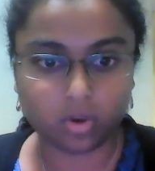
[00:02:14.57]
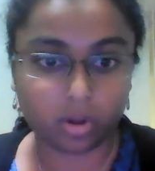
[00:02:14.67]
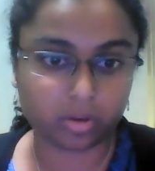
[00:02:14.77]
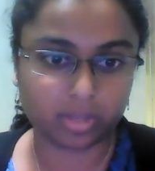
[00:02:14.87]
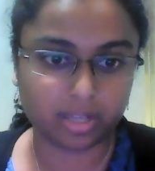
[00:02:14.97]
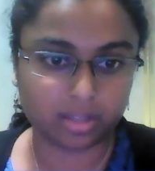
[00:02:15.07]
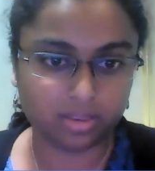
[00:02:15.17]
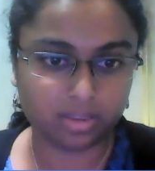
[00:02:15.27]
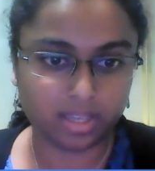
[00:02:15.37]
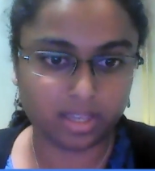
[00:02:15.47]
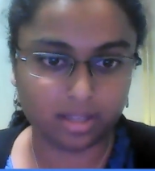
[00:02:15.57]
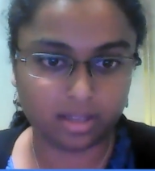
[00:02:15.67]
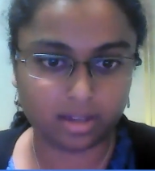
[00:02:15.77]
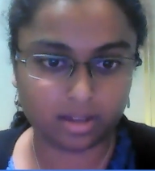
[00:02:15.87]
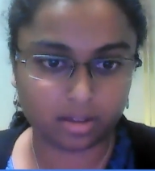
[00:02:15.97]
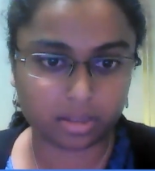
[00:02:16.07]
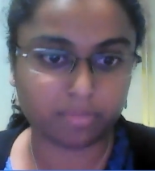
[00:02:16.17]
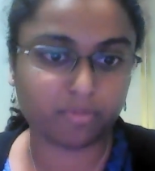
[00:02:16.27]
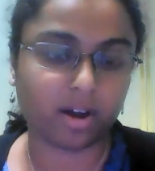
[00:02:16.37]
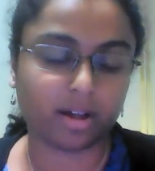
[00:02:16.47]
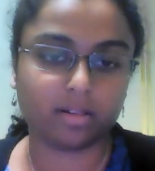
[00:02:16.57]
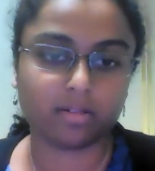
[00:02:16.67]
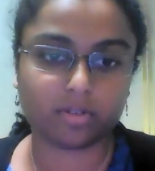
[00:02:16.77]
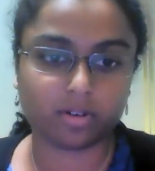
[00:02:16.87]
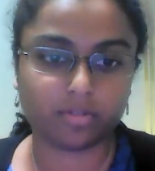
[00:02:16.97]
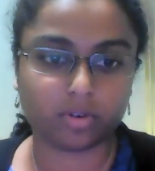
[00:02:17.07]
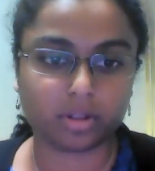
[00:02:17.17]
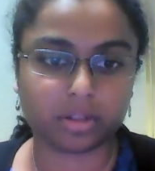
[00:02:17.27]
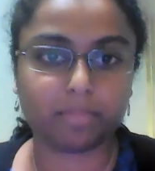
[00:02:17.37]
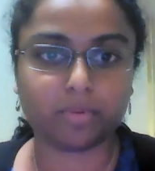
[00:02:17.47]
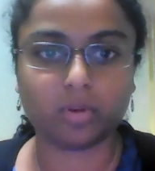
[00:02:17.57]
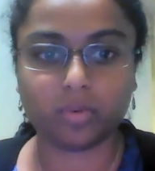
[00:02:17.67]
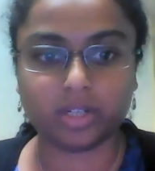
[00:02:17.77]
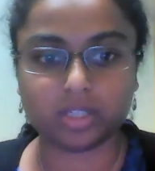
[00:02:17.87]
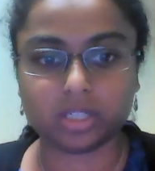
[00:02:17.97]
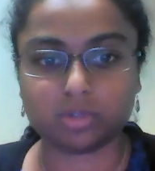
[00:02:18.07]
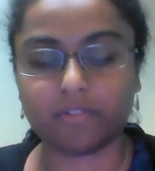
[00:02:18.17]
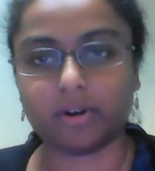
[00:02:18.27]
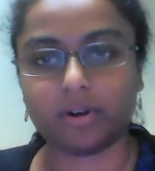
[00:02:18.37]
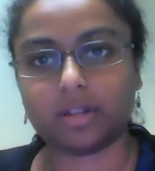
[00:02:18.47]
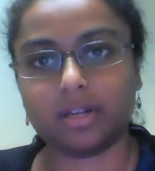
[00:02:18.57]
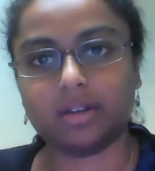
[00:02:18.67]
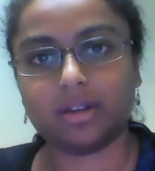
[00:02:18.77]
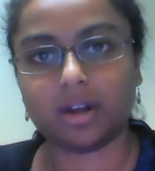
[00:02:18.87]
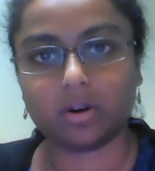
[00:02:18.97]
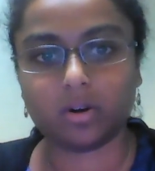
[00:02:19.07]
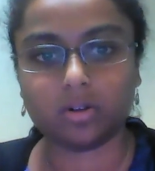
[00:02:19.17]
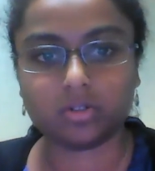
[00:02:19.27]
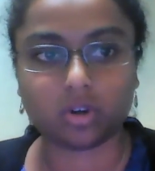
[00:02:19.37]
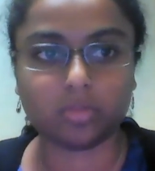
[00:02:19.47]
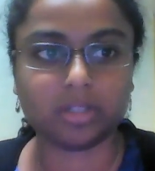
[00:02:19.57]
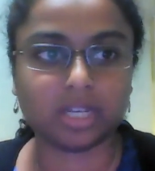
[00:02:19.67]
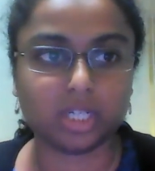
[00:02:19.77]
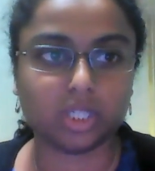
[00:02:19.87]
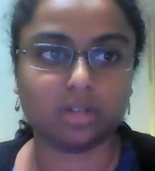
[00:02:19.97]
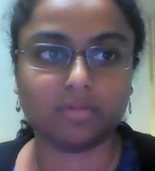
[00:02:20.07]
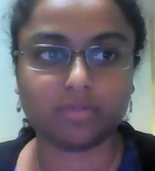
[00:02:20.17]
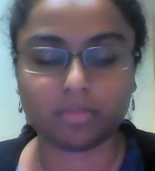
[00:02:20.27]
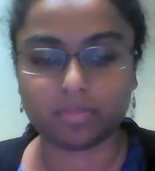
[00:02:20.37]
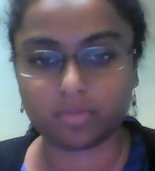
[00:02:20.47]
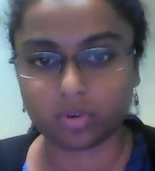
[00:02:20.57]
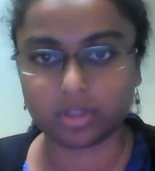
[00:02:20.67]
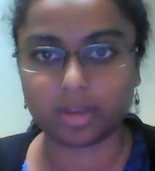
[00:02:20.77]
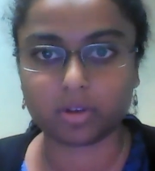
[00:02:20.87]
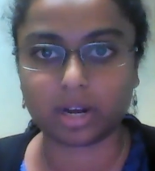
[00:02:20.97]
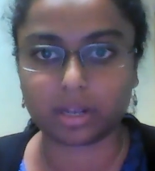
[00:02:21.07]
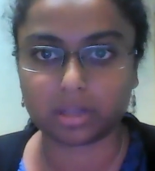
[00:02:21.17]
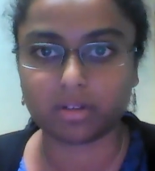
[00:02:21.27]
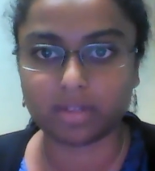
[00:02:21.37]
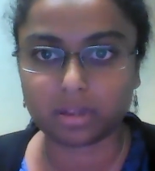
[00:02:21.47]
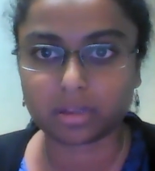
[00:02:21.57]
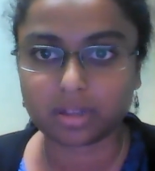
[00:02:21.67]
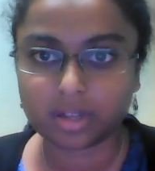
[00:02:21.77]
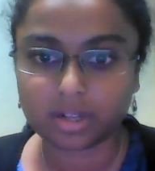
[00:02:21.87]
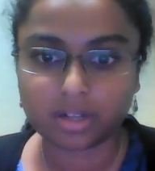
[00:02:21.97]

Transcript: you also need the zip file for the sample, which is referenced in our documentation for the MQLight service.